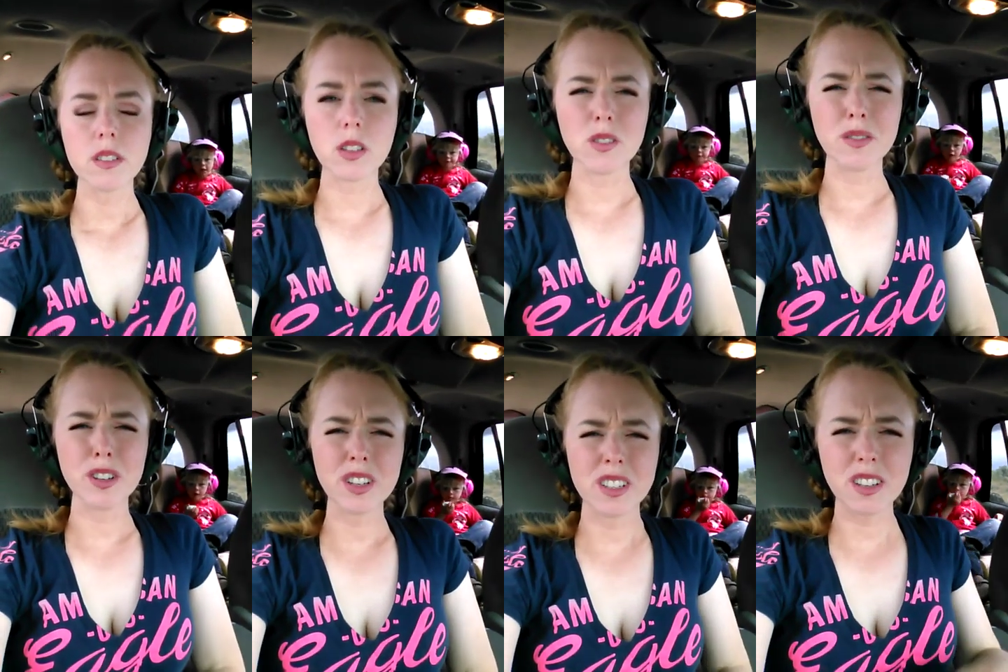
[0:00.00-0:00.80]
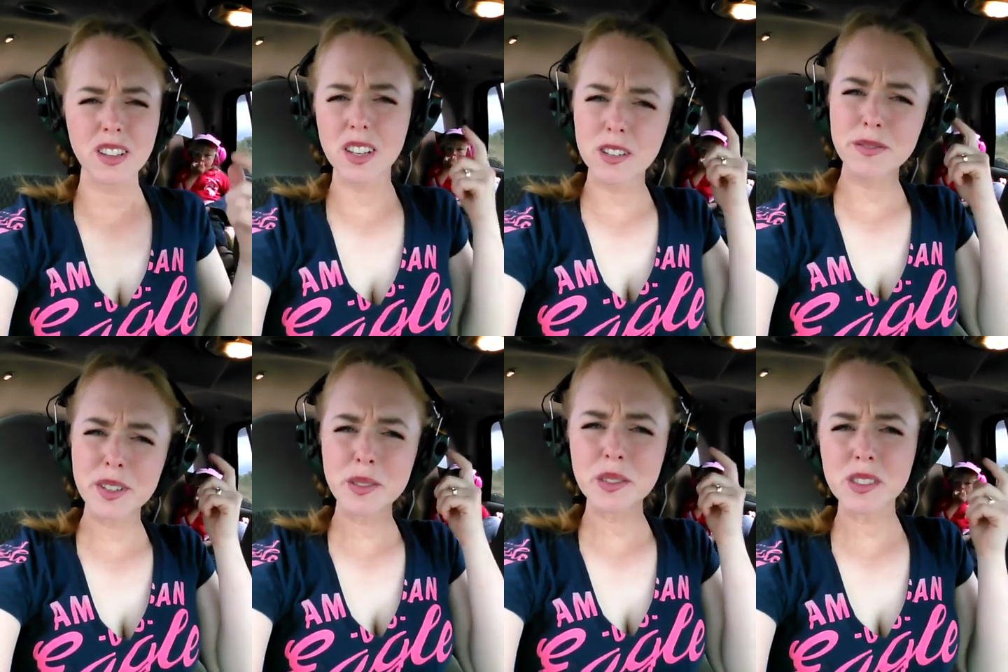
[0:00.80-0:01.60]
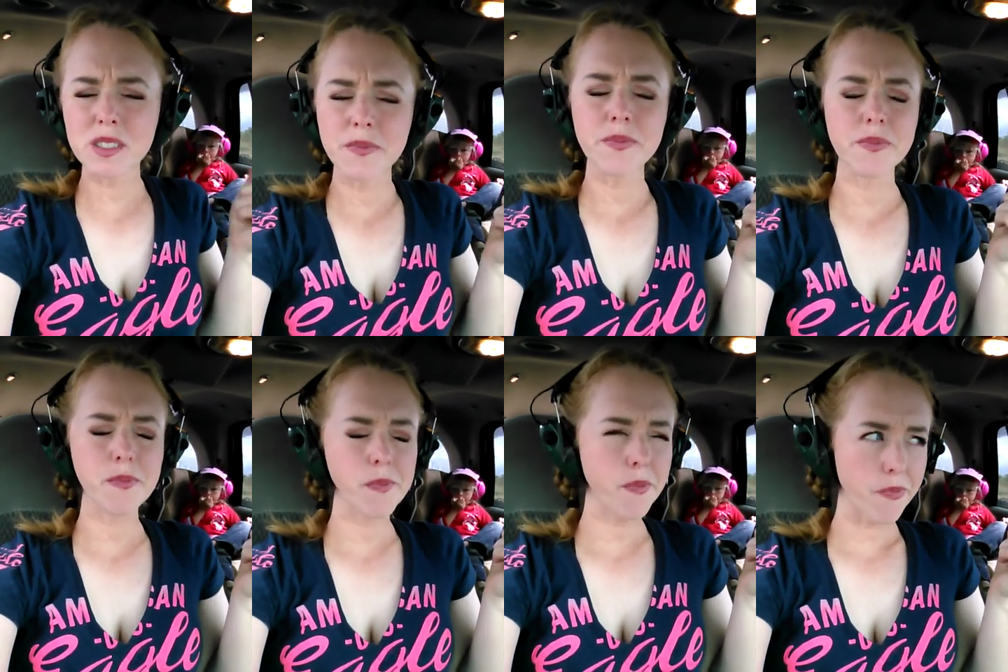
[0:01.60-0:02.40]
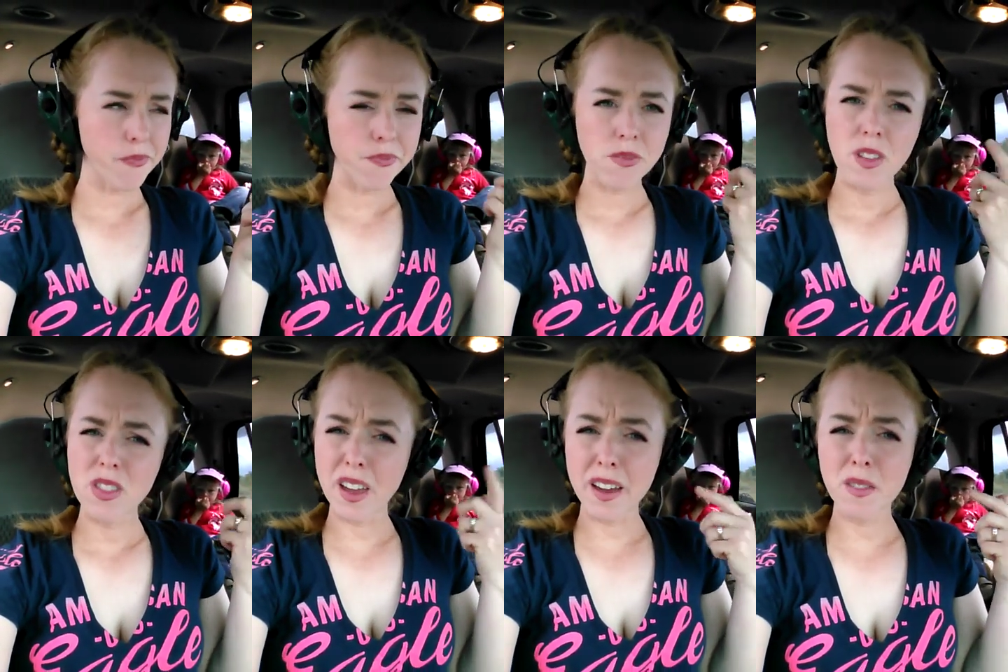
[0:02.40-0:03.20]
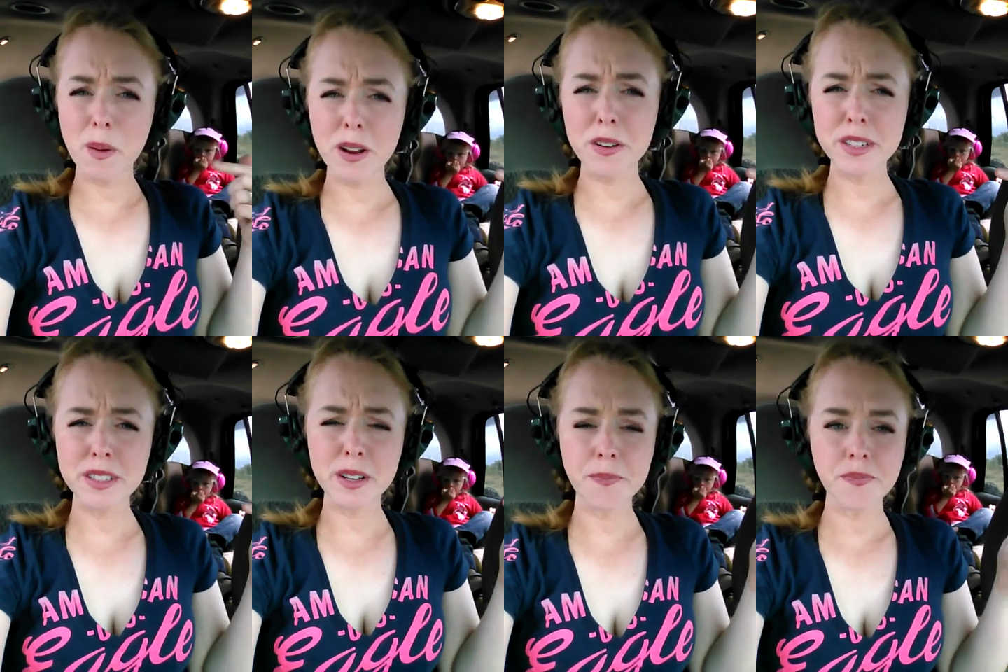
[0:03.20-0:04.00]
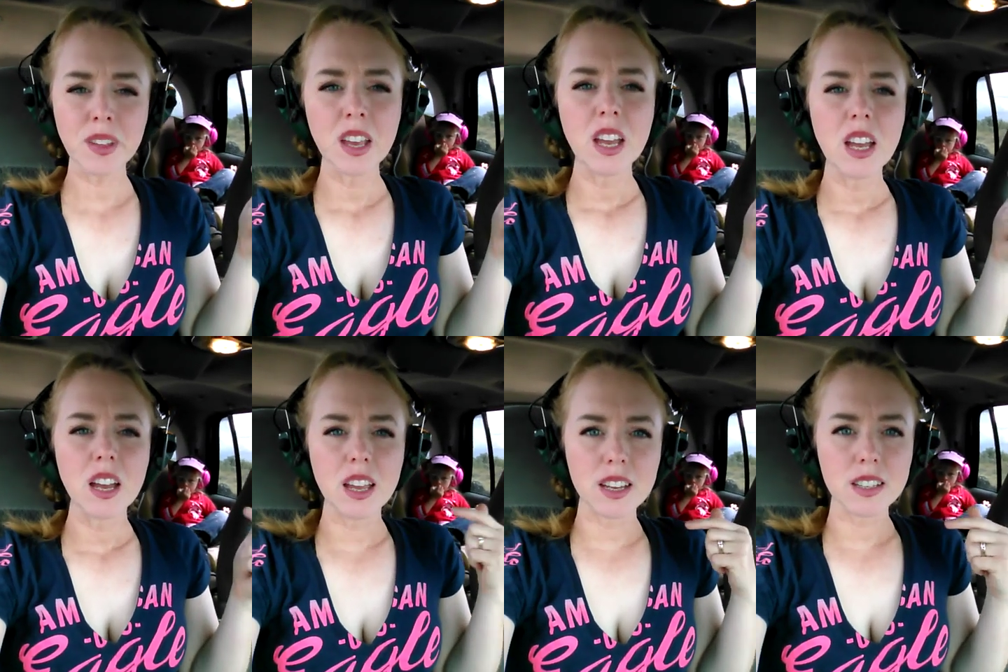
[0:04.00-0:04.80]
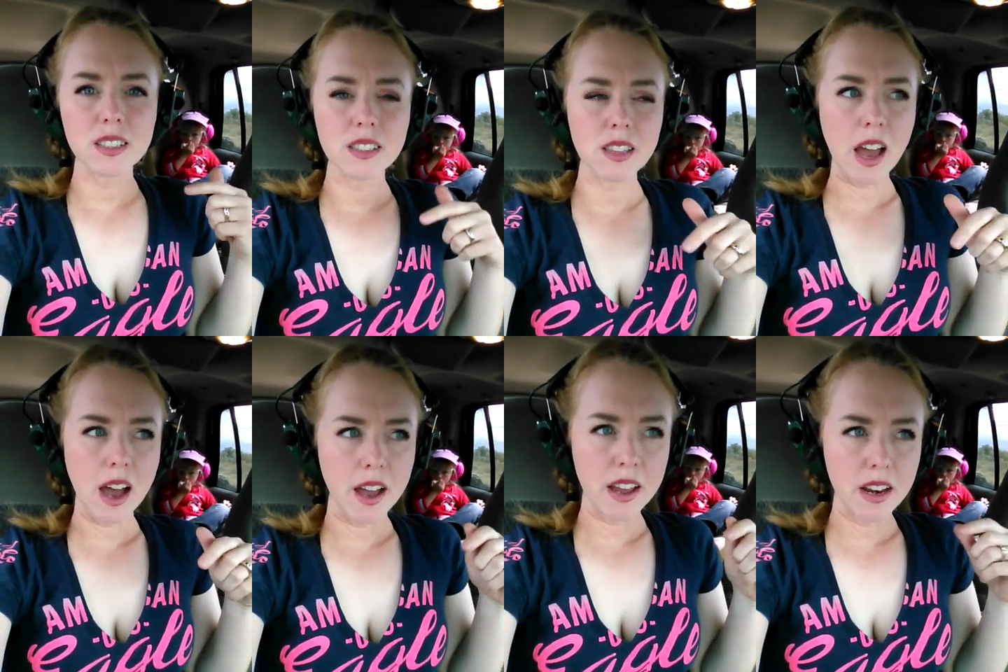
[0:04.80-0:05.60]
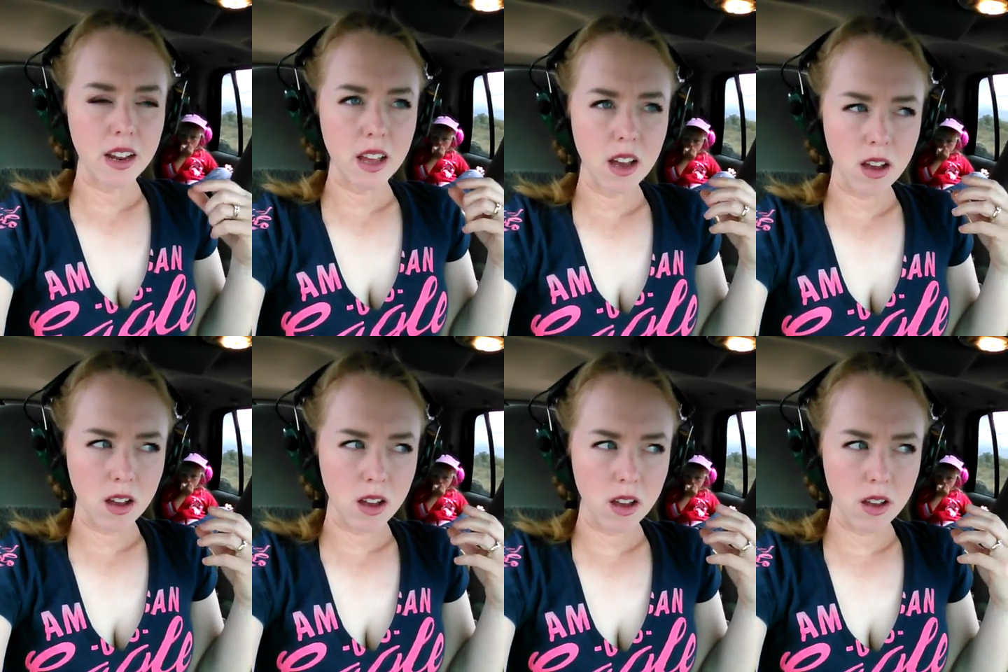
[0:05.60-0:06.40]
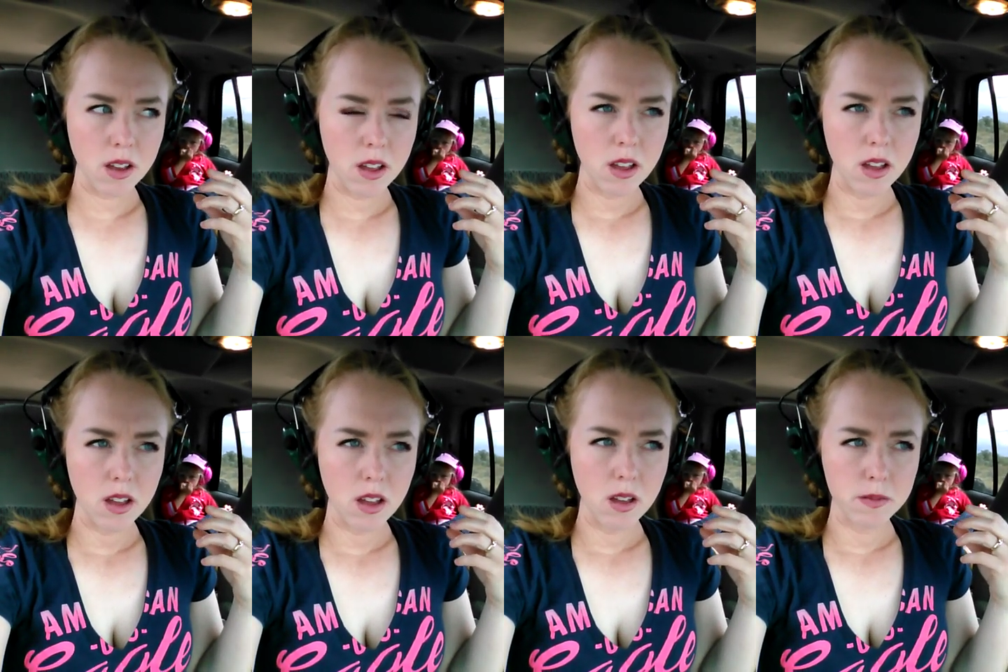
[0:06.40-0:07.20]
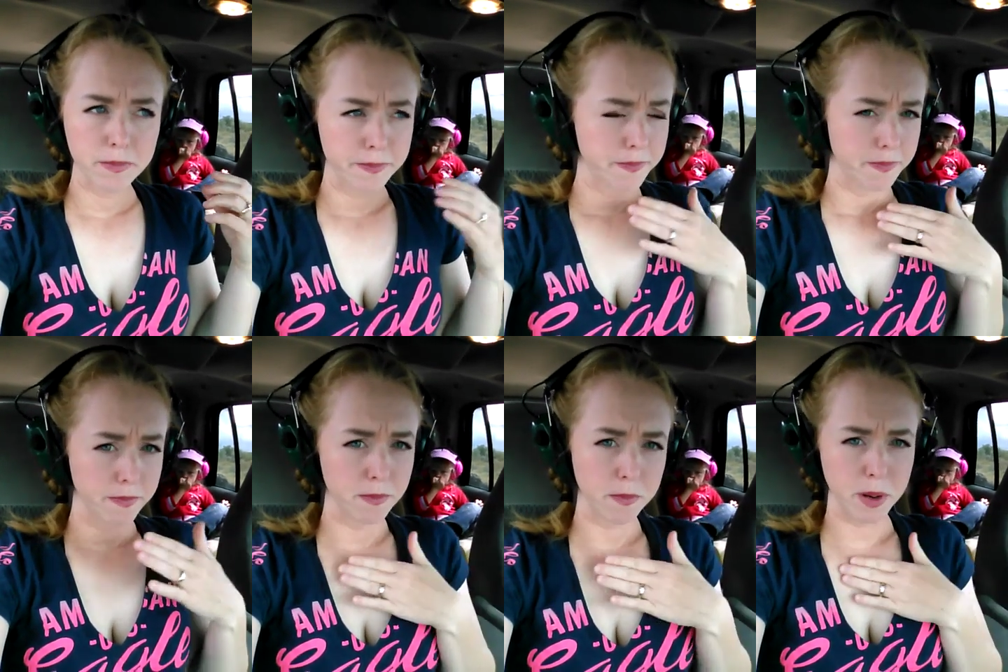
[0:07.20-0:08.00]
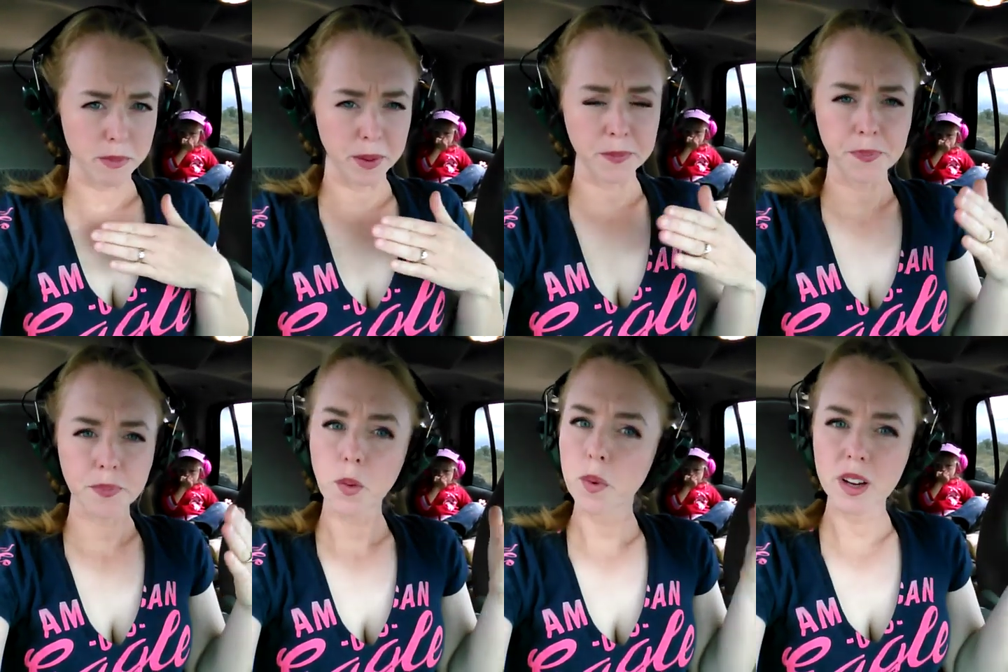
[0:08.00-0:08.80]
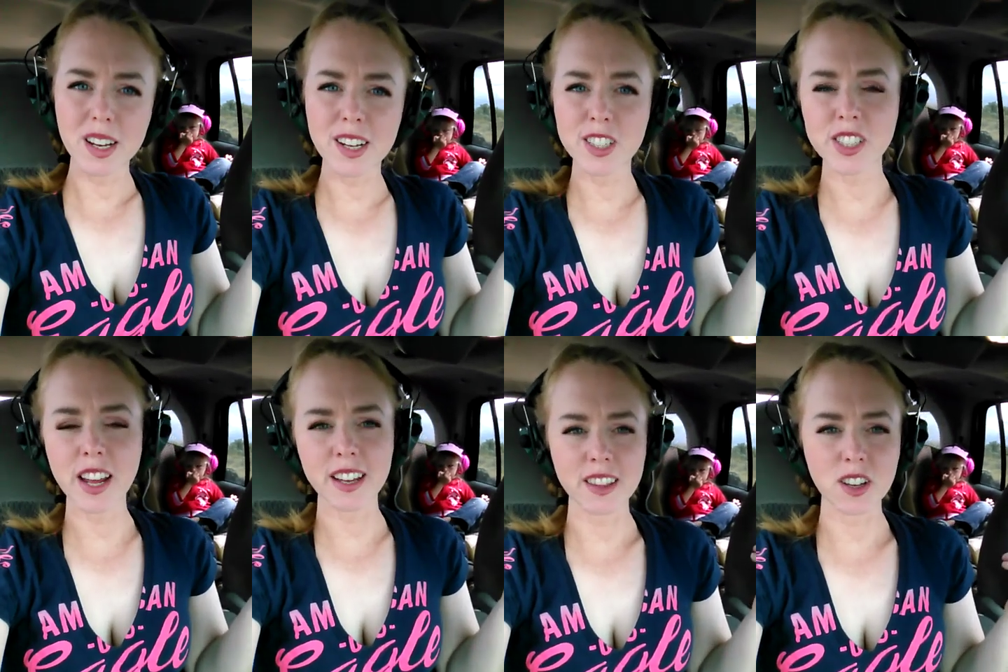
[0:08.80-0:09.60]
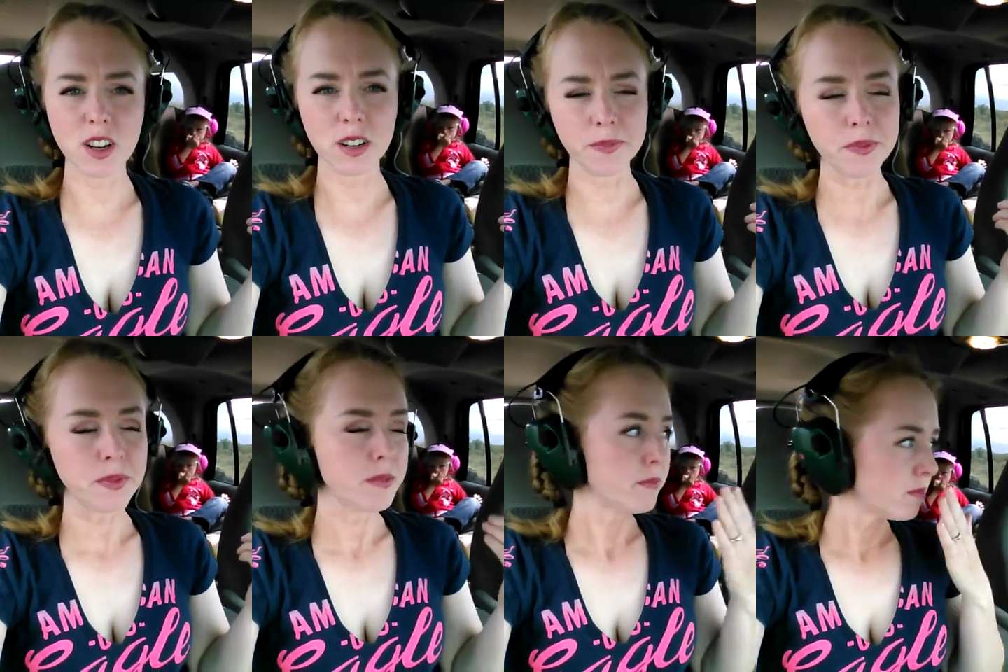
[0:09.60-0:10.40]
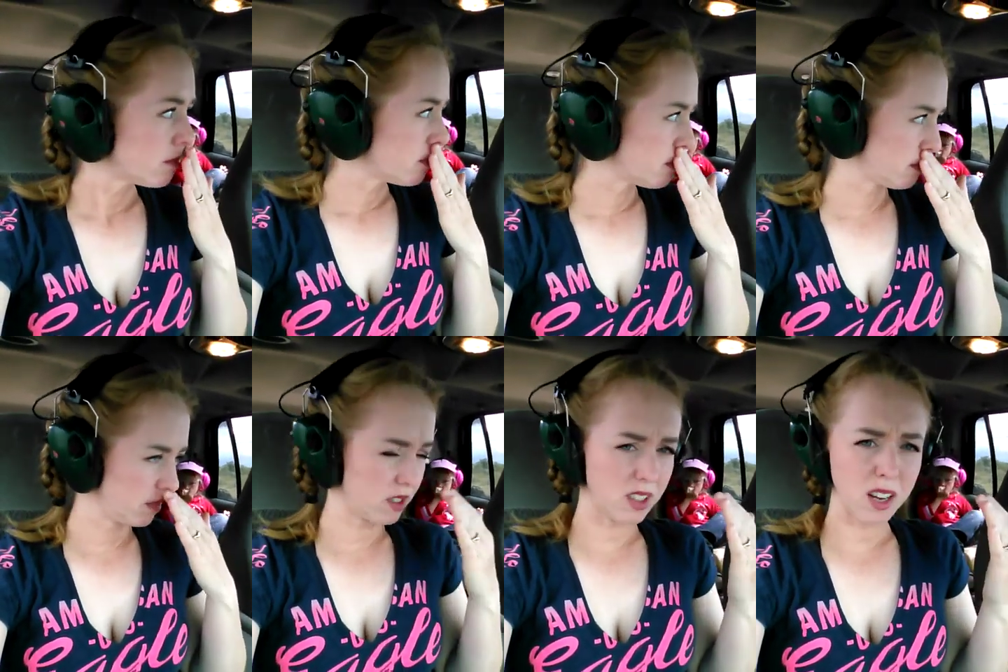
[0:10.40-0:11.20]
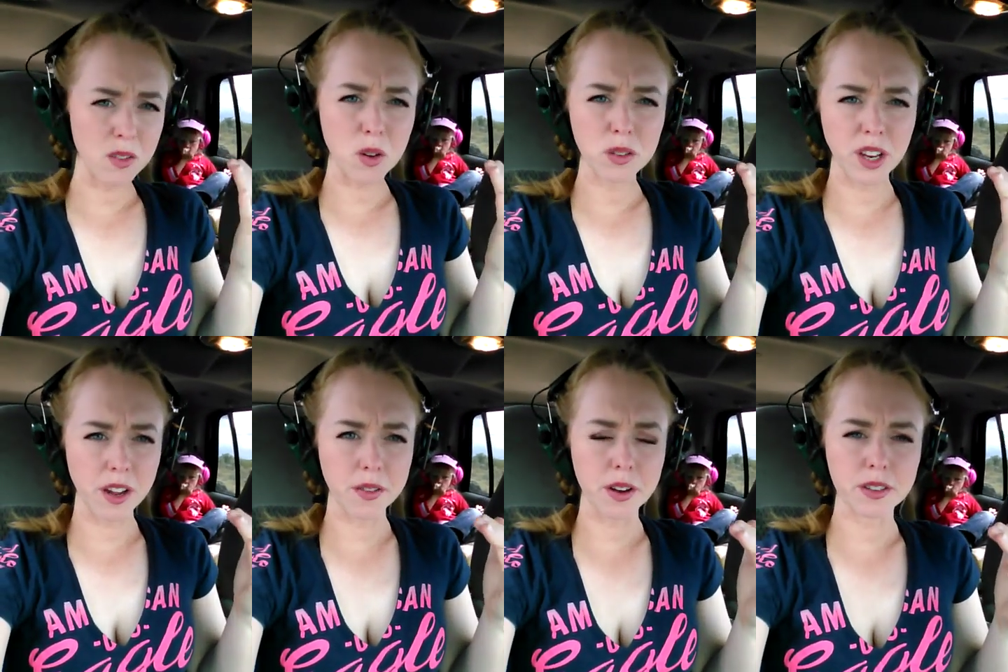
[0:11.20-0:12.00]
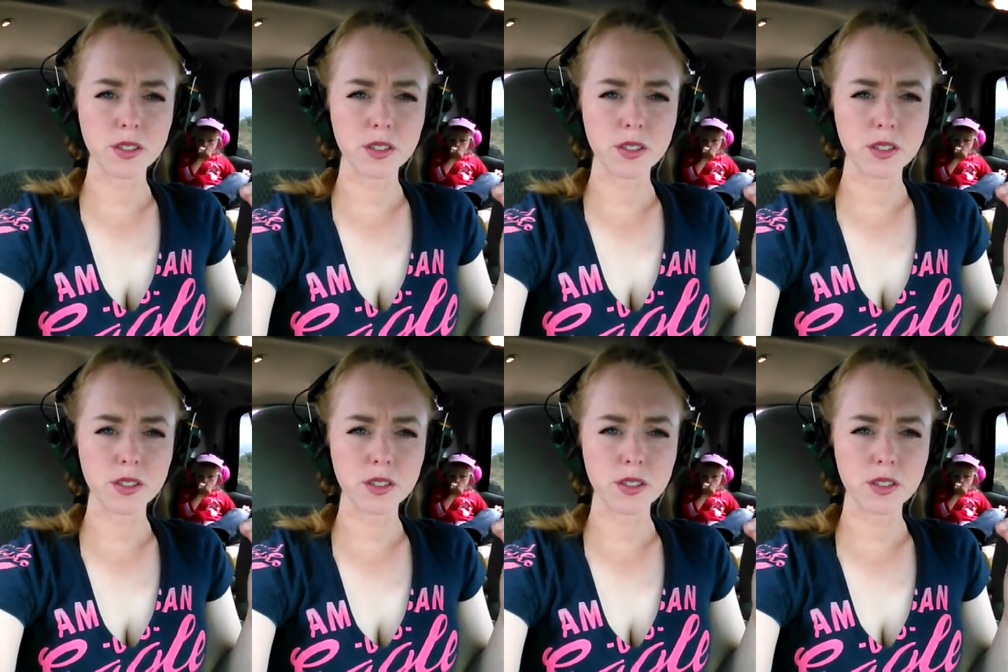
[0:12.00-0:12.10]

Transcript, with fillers: So the verdict on the earphones that have the batteries in them is that, uh, pardon me, we're eating our snack in the car. It's kind of a cold day out there.